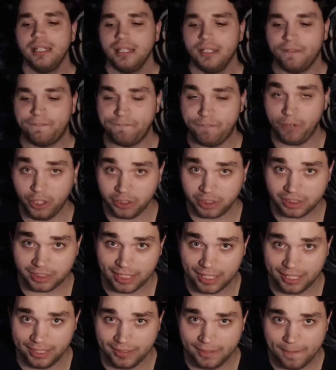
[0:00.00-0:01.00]
The first
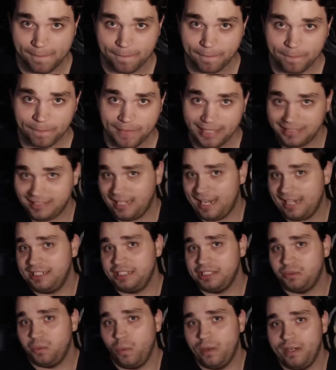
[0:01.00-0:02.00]
thing is I
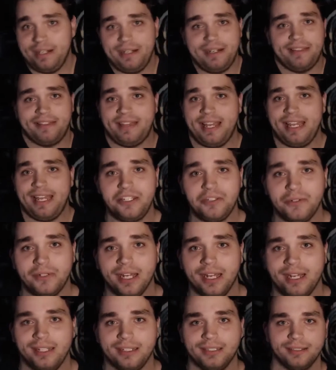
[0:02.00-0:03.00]
just wanted to thank you
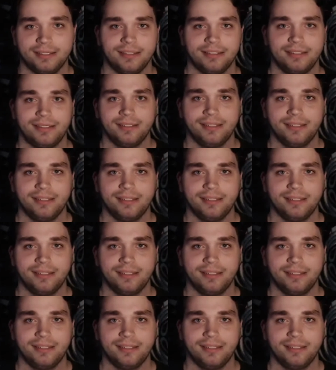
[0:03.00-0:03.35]
guys.